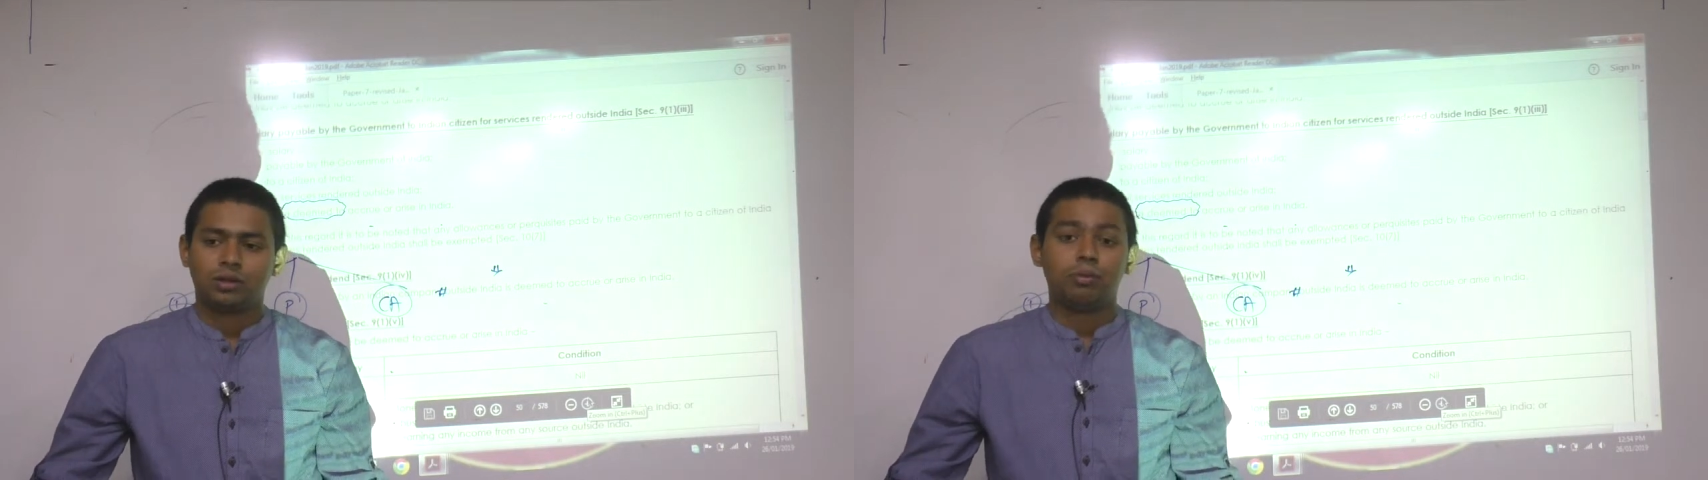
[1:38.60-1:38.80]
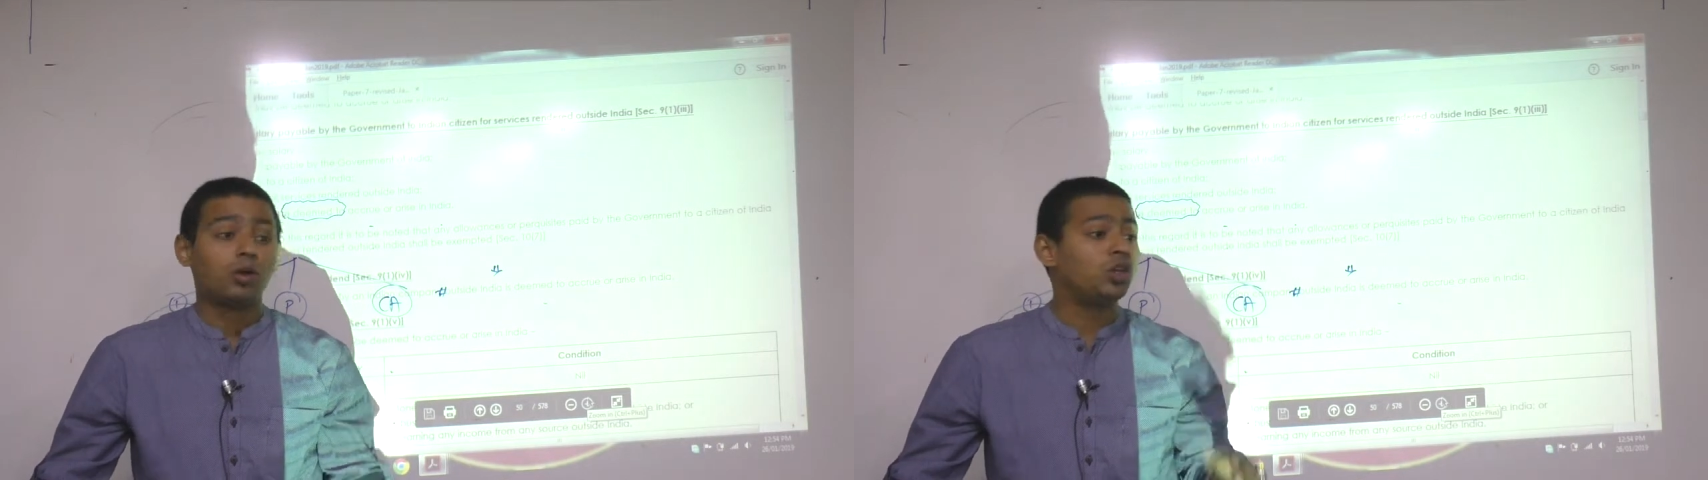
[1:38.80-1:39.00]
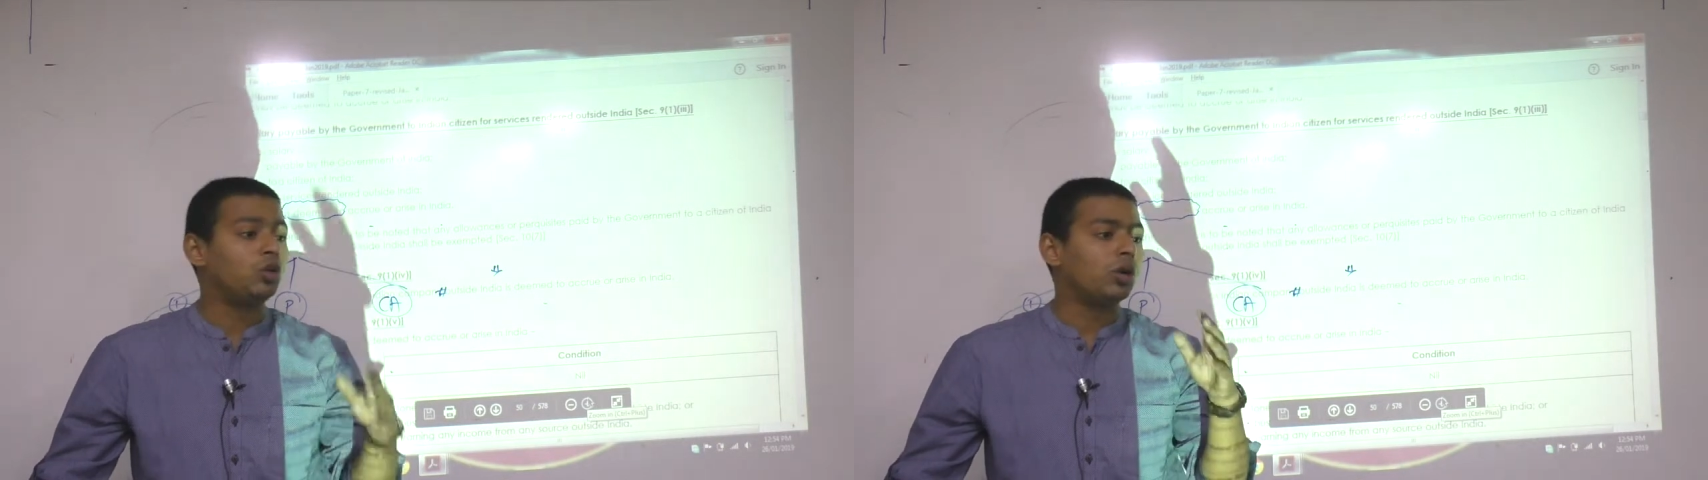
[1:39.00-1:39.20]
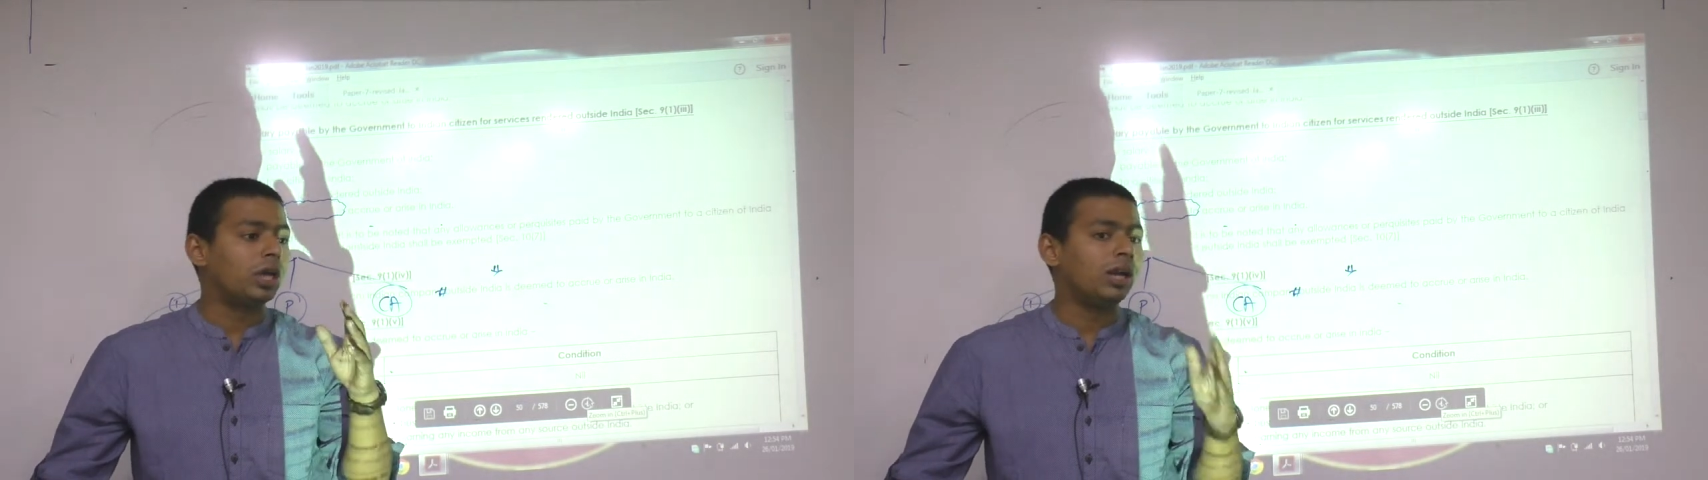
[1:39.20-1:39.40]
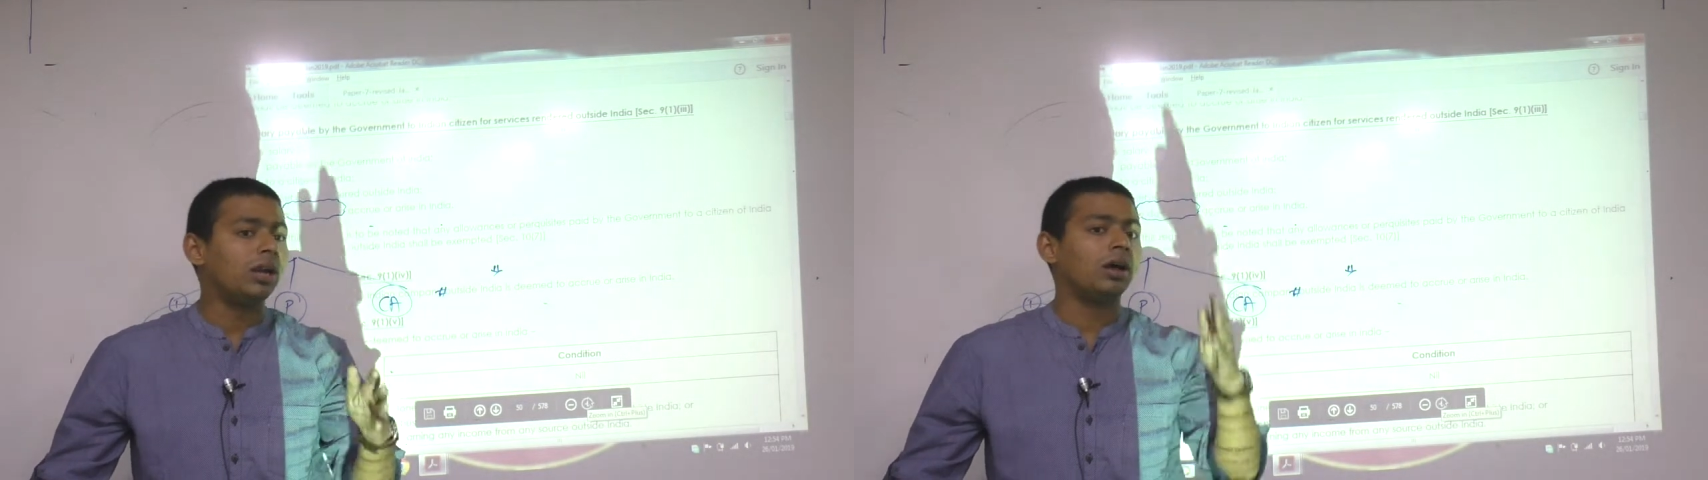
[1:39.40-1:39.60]
Because you
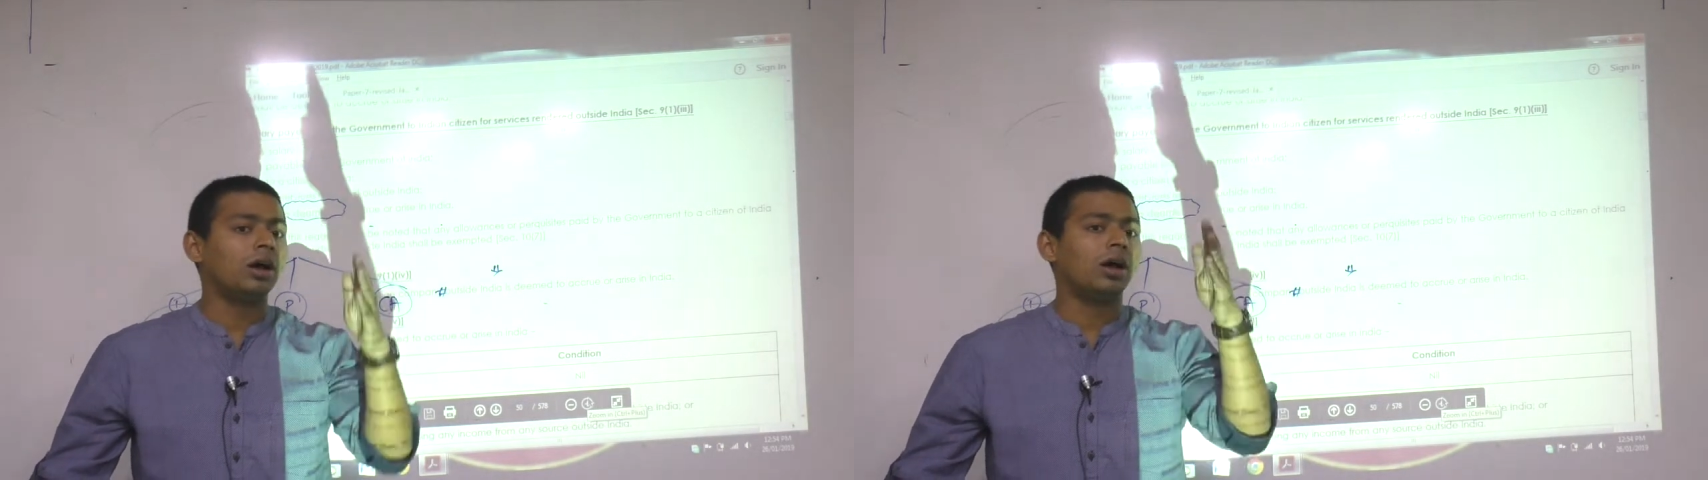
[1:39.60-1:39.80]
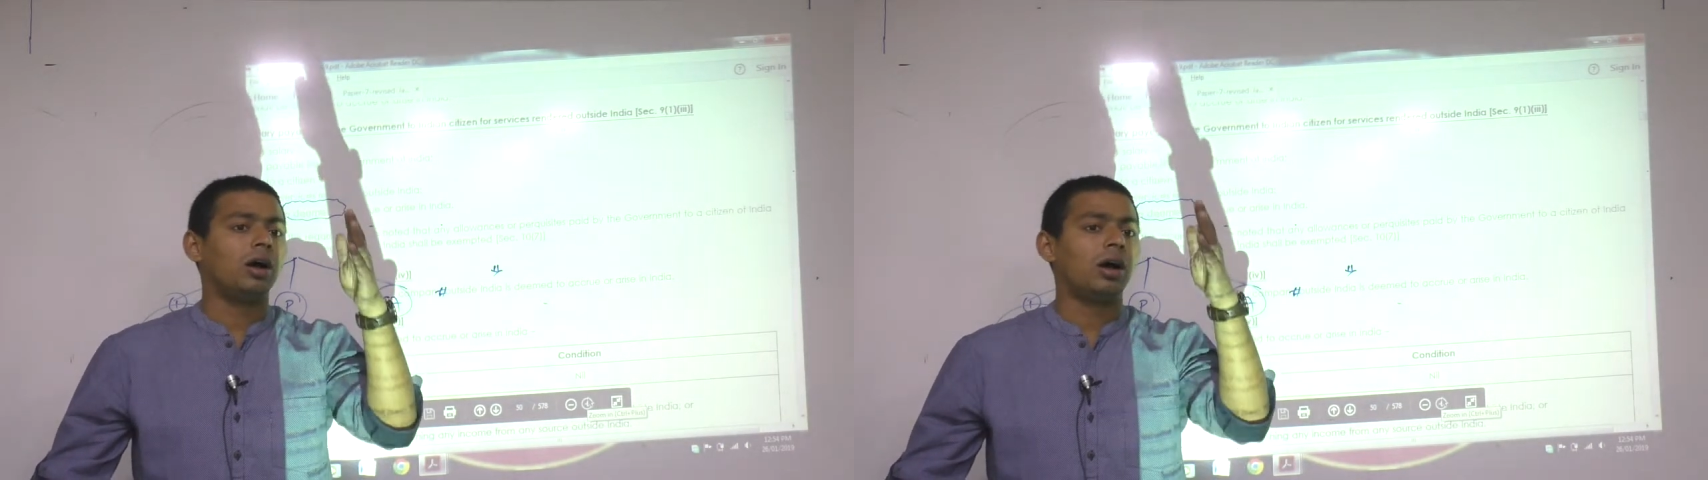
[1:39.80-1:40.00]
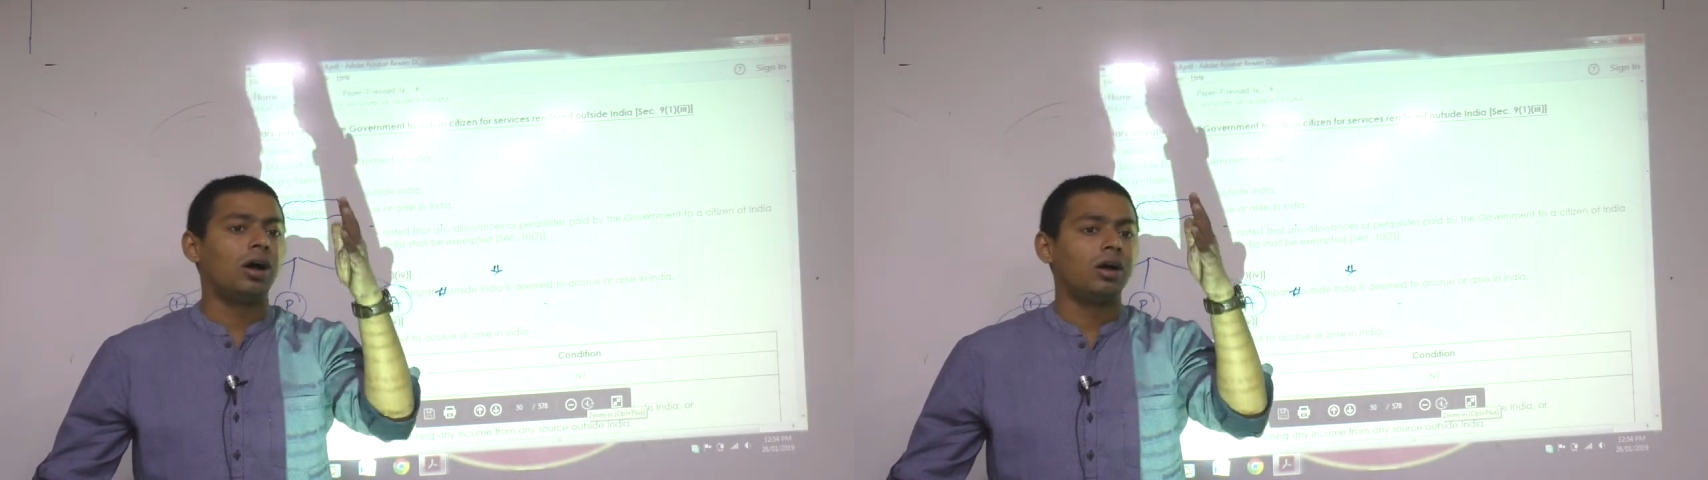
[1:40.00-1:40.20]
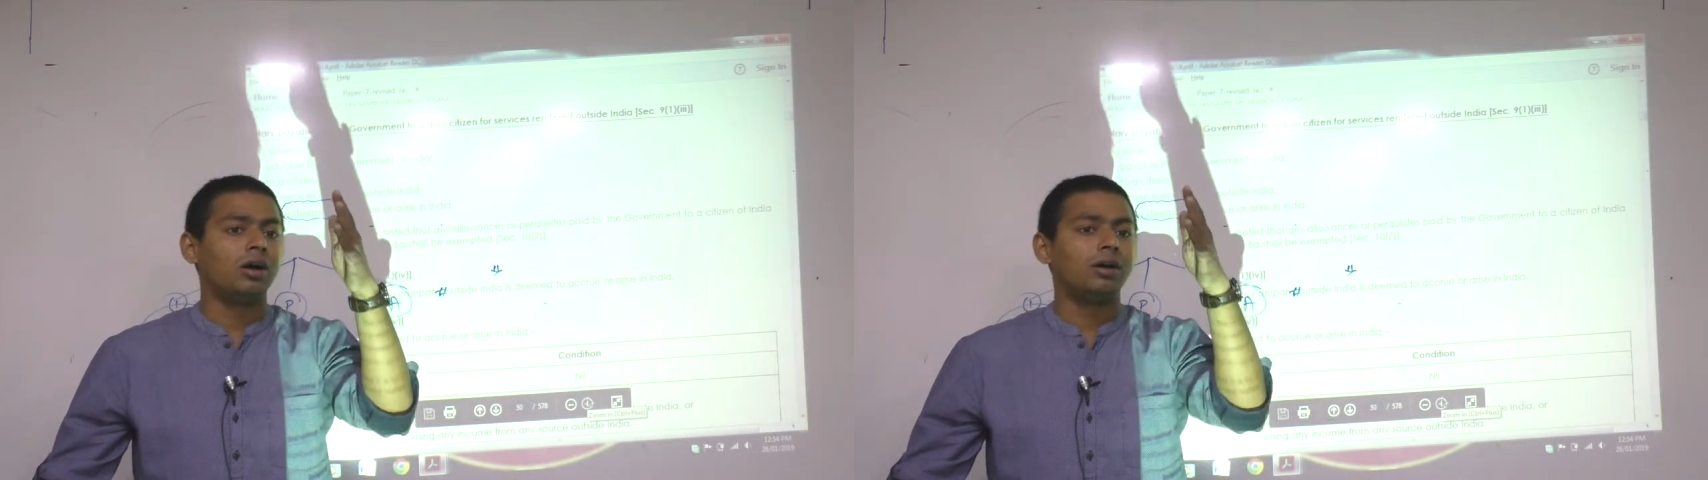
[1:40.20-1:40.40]
killed a